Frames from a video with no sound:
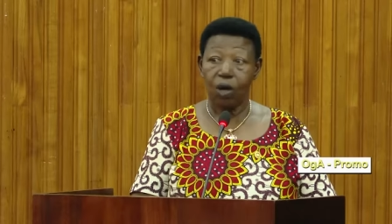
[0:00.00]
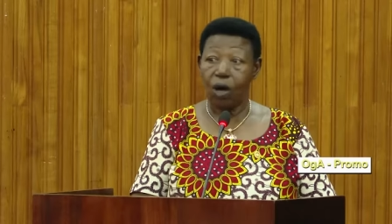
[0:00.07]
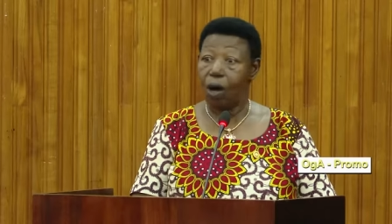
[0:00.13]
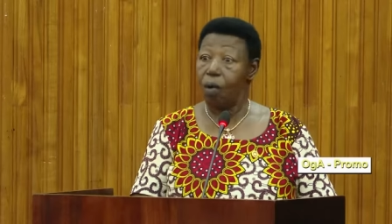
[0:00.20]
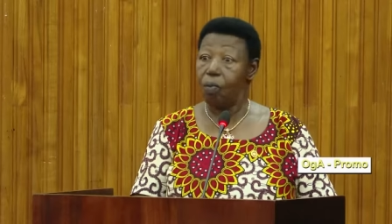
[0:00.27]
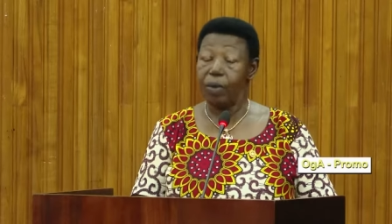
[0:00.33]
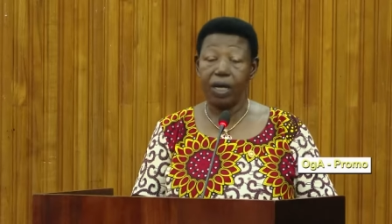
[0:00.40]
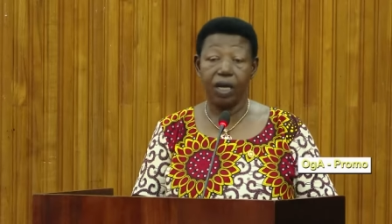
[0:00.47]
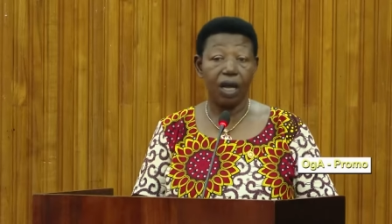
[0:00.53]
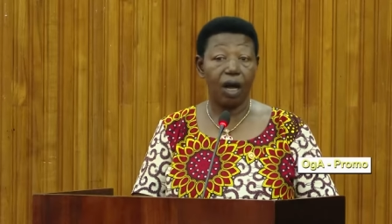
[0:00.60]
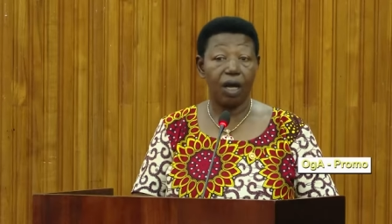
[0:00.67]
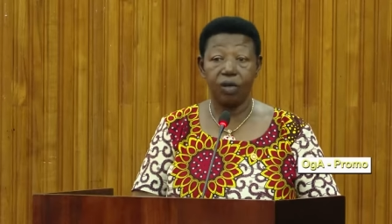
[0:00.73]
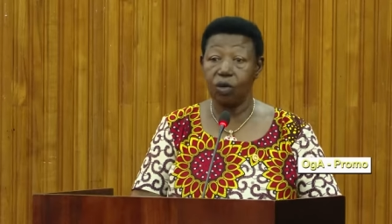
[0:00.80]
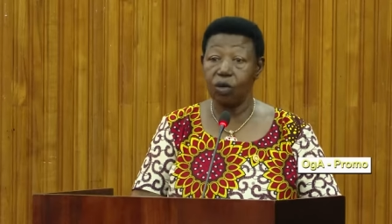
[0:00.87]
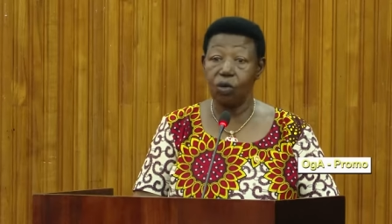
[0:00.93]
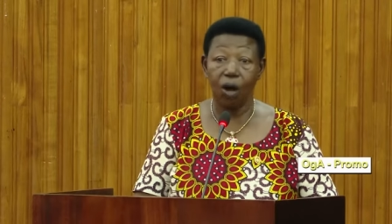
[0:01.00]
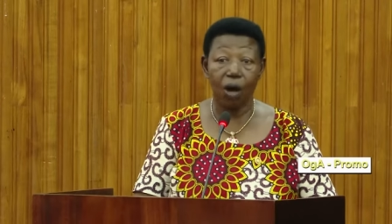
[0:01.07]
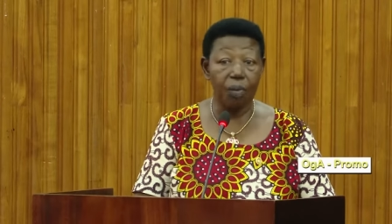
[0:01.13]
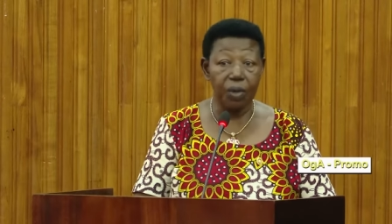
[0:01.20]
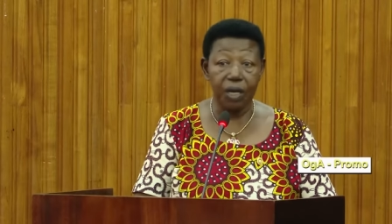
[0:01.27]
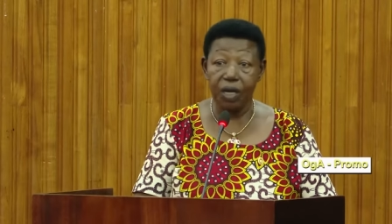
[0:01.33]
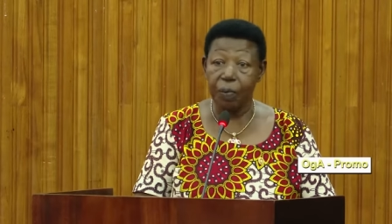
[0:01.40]
how many, I don't know how
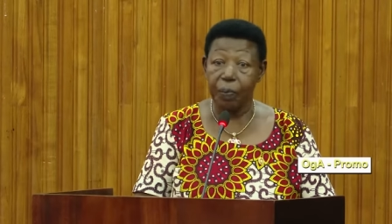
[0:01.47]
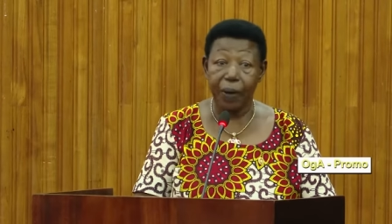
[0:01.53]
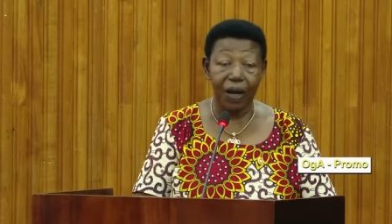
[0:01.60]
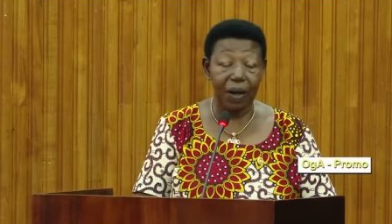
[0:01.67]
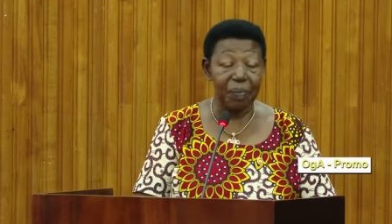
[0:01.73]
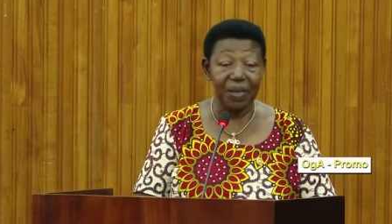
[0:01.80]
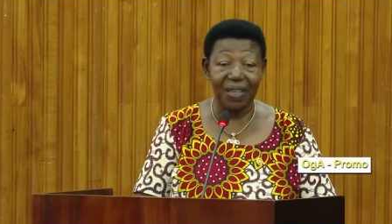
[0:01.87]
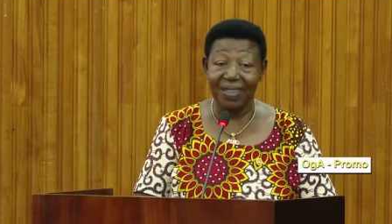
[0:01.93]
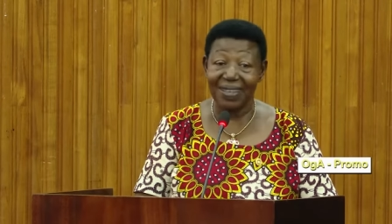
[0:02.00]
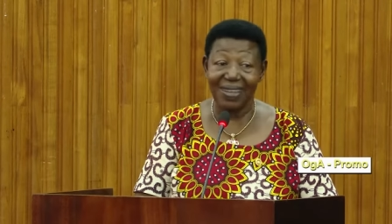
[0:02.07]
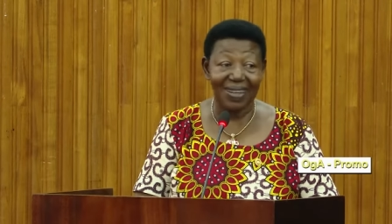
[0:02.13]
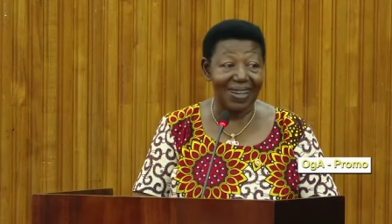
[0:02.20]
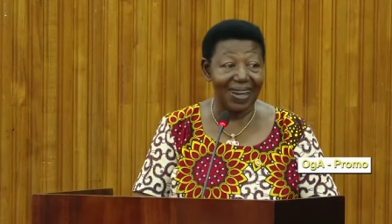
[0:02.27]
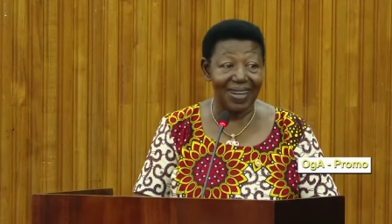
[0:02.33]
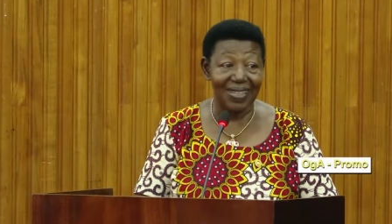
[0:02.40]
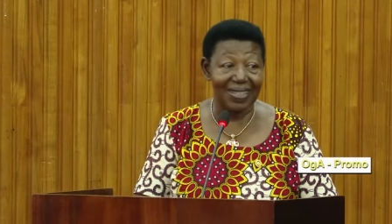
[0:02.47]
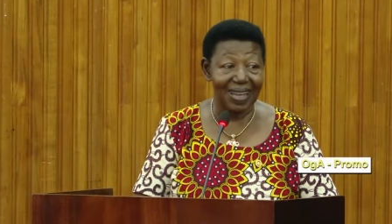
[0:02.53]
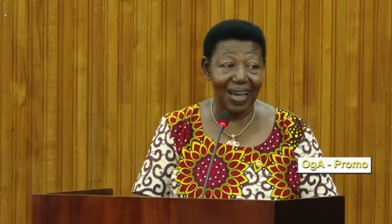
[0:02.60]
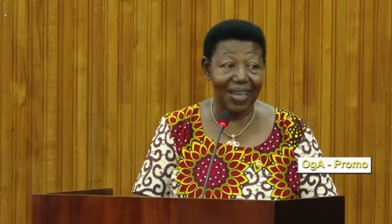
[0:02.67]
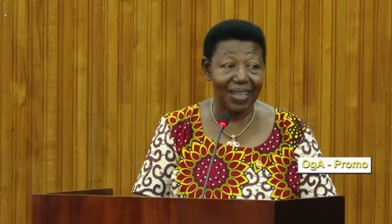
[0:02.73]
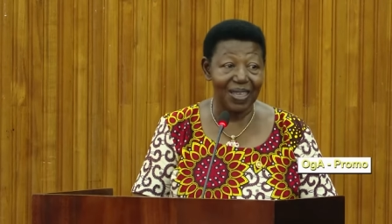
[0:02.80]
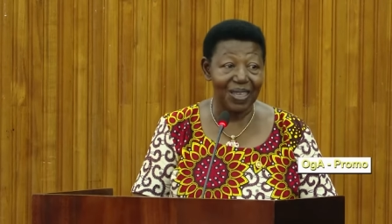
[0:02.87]
many parliamentarians
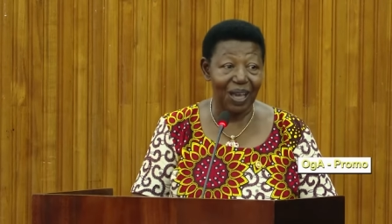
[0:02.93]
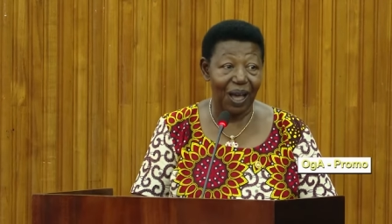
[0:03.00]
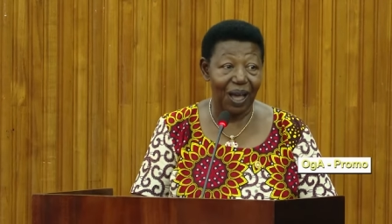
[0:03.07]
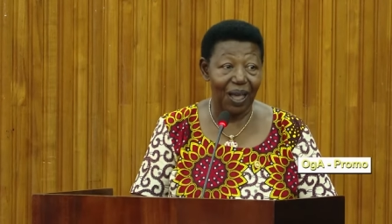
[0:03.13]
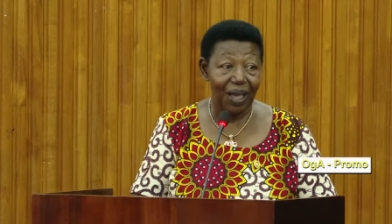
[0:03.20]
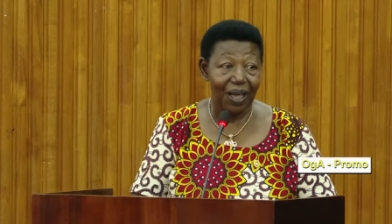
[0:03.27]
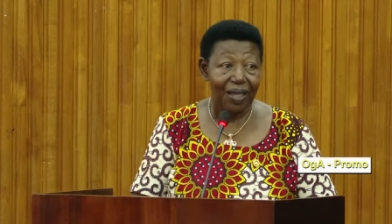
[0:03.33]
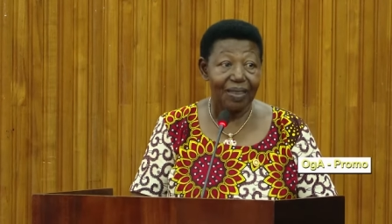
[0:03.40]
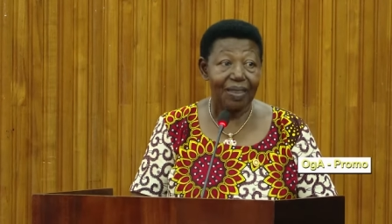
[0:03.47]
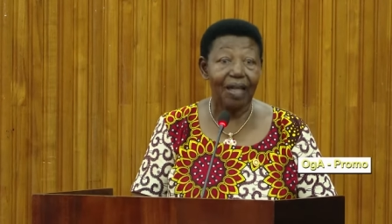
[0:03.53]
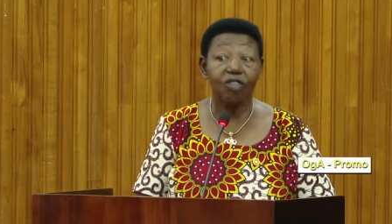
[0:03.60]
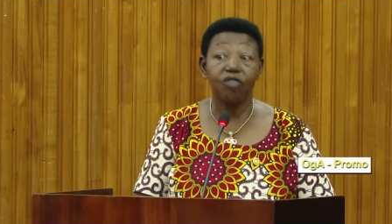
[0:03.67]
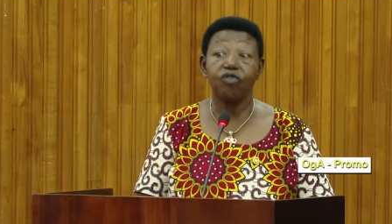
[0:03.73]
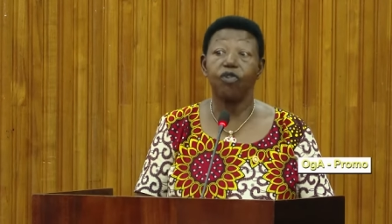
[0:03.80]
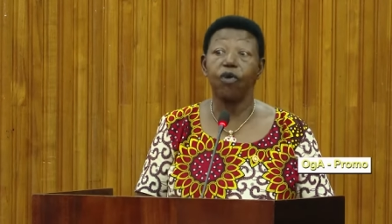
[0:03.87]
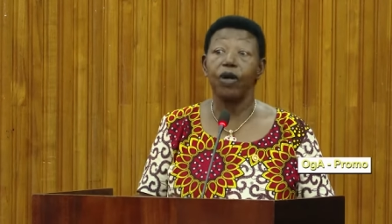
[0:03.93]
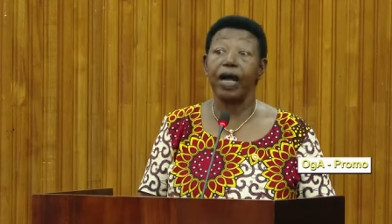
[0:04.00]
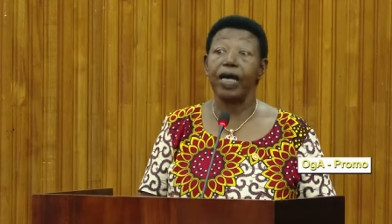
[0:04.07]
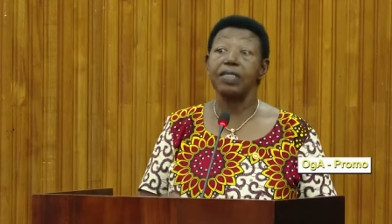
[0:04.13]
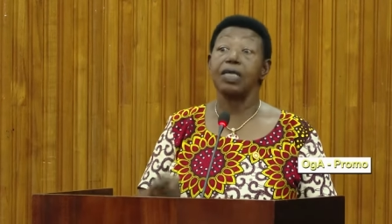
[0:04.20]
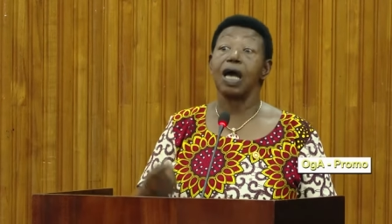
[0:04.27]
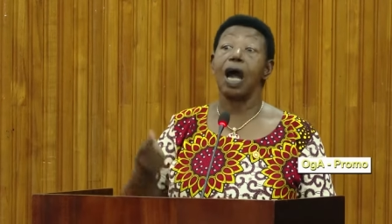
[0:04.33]
are here, that for
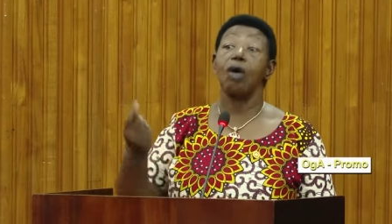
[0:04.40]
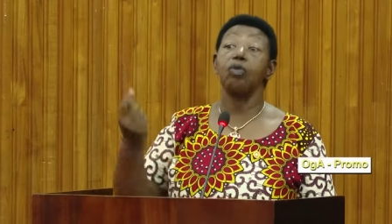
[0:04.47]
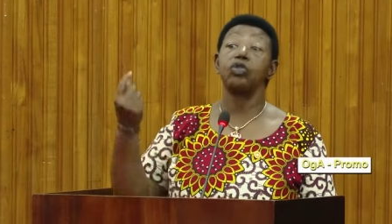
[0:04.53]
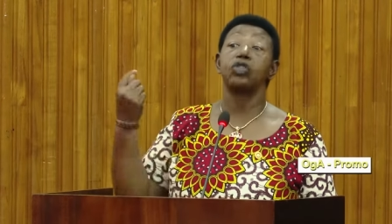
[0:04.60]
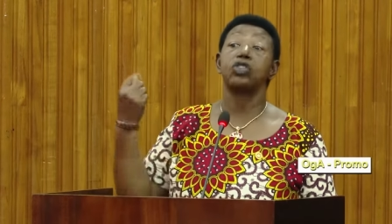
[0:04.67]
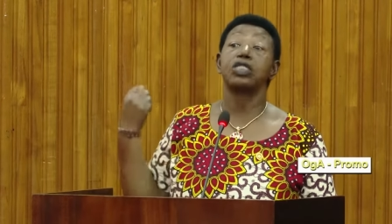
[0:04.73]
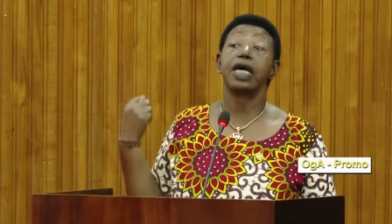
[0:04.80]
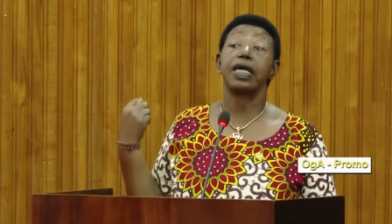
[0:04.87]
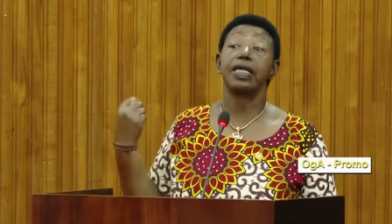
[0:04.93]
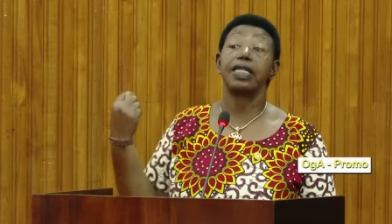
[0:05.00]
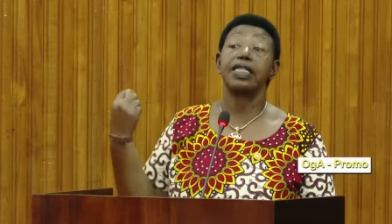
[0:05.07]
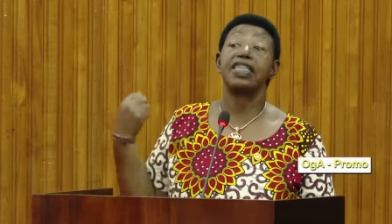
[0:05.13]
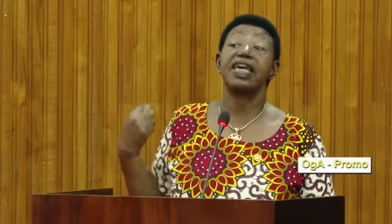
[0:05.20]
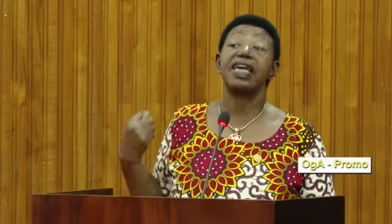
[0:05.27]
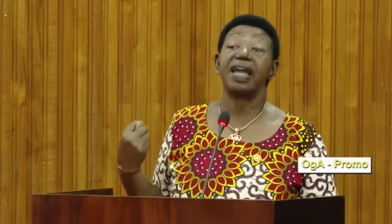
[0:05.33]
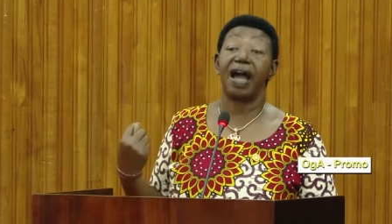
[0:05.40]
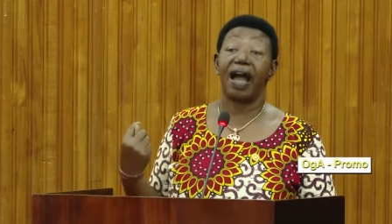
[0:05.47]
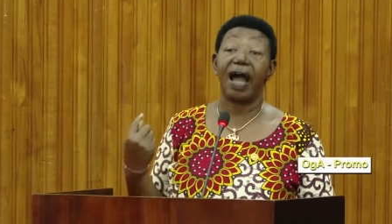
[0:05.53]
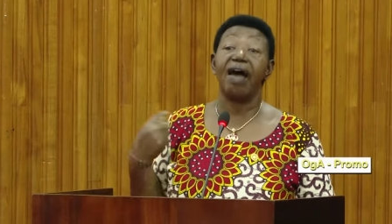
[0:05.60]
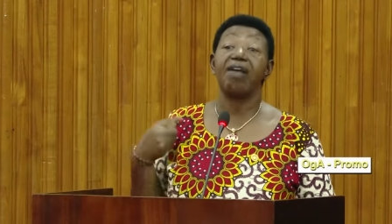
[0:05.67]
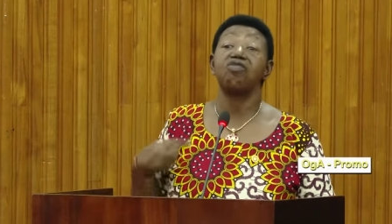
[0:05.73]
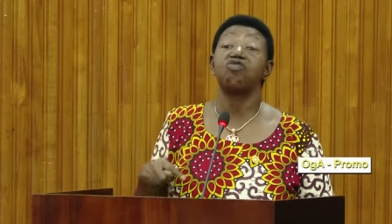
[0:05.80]
us outside there
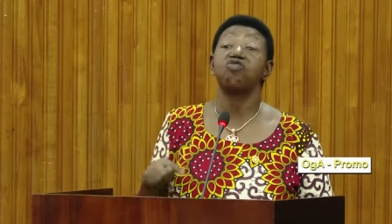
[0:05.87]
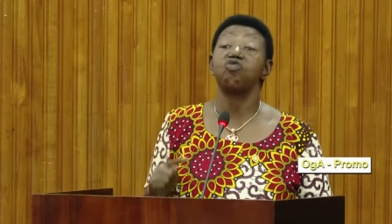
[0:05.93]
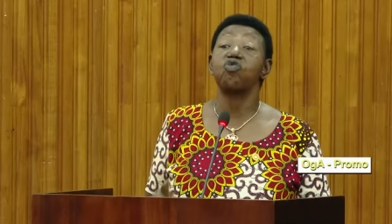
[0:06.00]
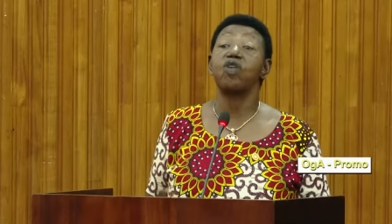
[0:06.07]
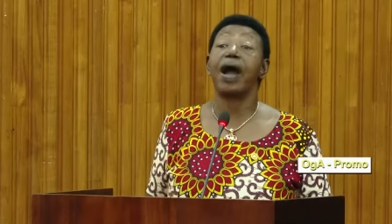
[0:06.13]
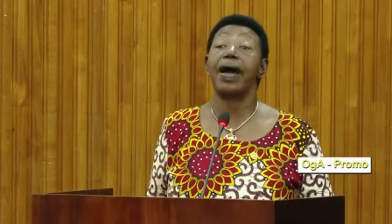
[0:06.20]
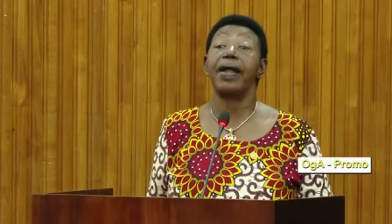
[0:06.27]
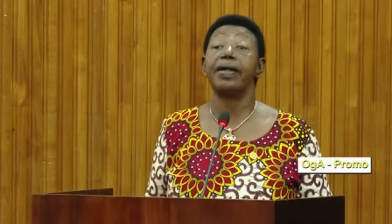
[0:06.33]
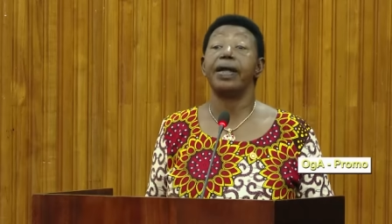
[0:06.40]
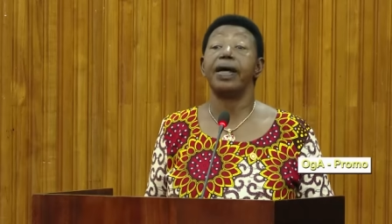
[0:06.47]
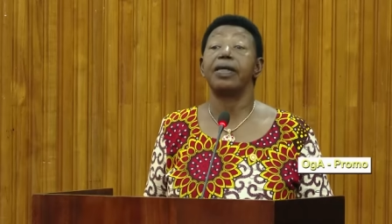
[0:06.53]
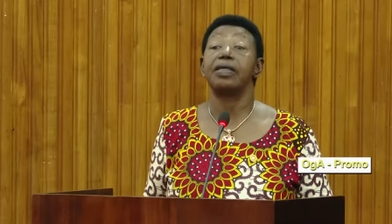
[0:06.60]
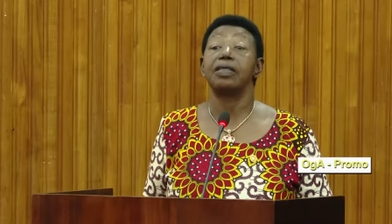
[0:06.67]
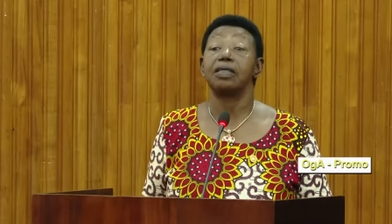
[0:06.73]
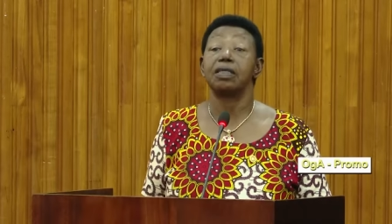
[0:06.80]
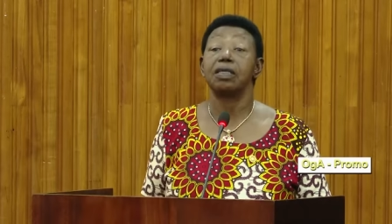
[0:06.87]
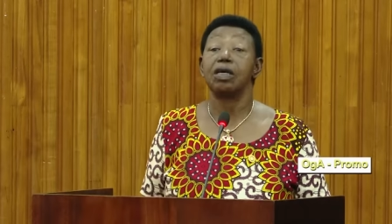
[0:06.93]
as Ugandans,